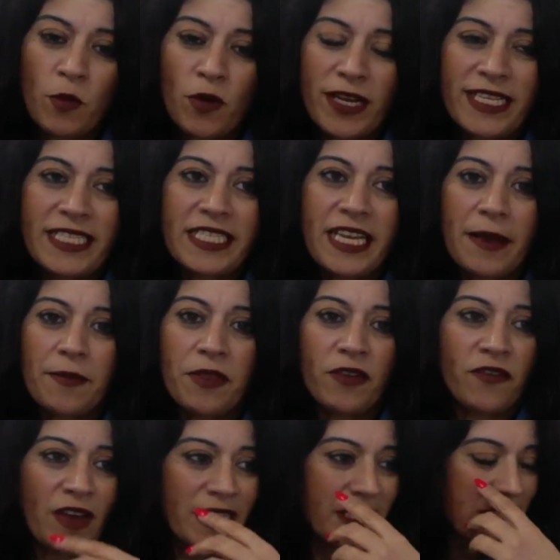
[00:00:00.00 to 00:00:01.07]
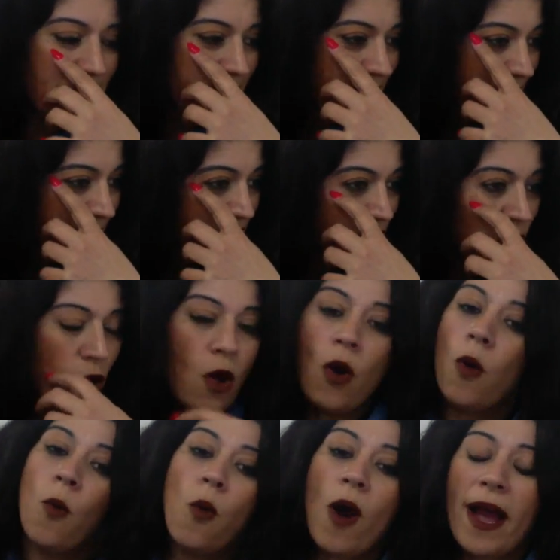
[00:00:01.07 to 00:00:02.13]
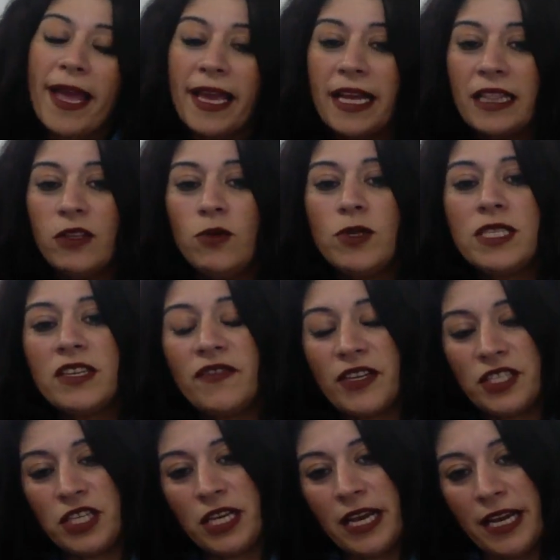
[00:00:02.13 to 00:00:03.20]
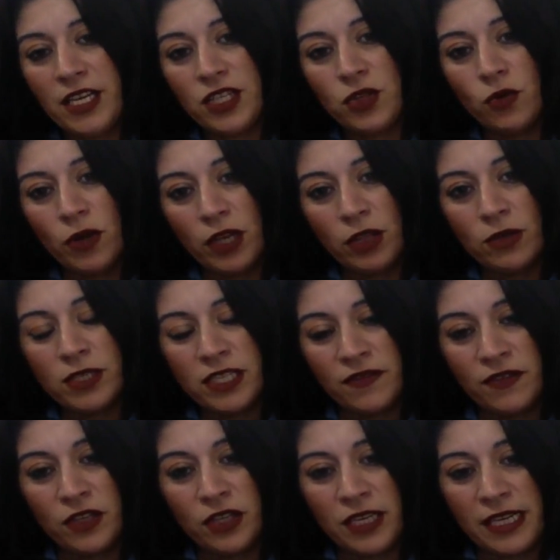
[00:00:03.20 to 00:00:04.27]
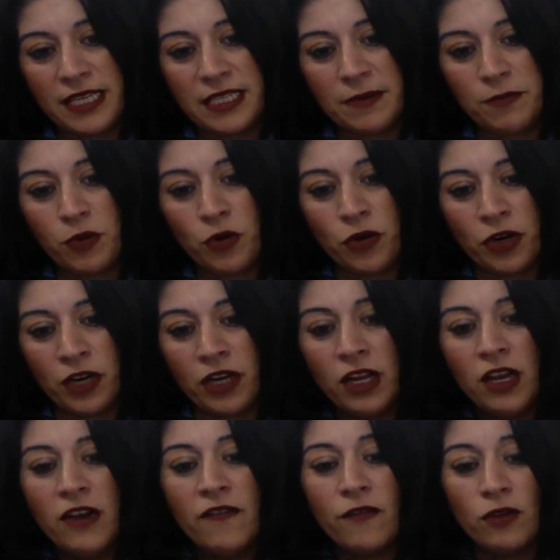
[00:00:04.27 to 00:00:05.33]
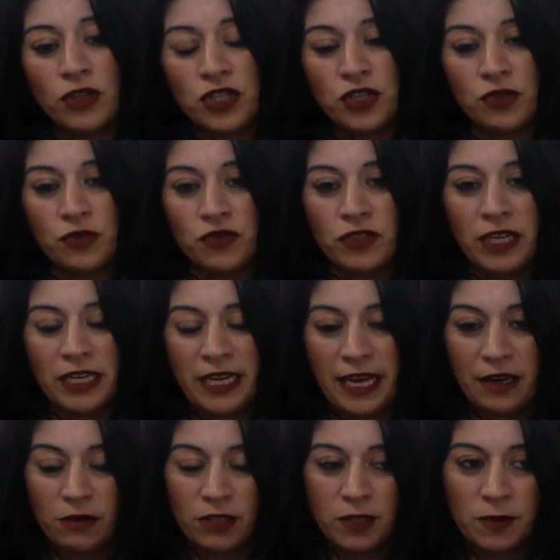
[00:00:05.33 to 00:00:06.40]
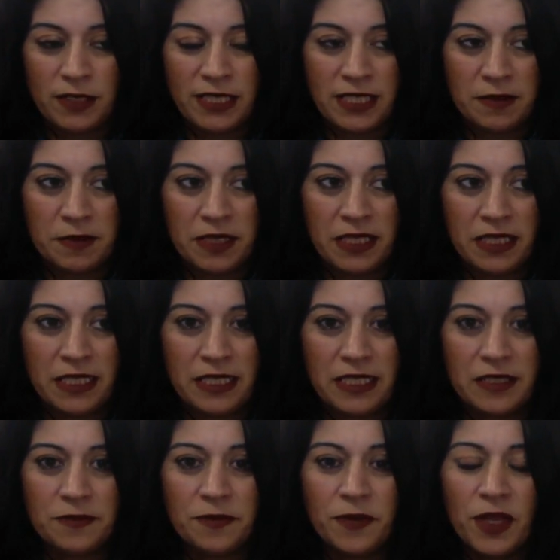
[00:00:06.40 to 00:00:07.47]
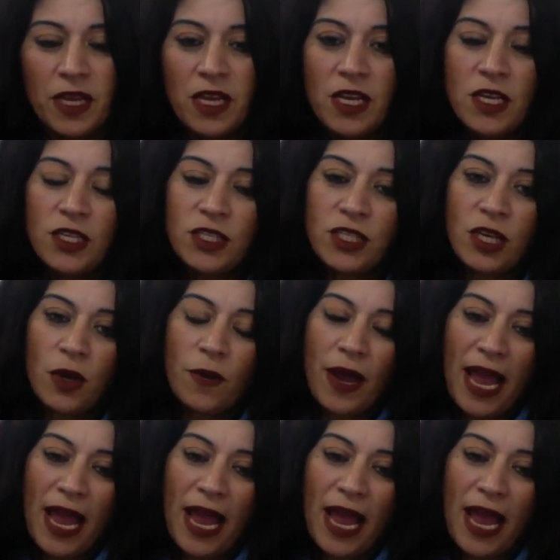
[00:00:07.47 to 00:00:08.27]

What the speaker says: in depth of understanding why inclusive education or inclusive learning is important for children and adults with disabilities. So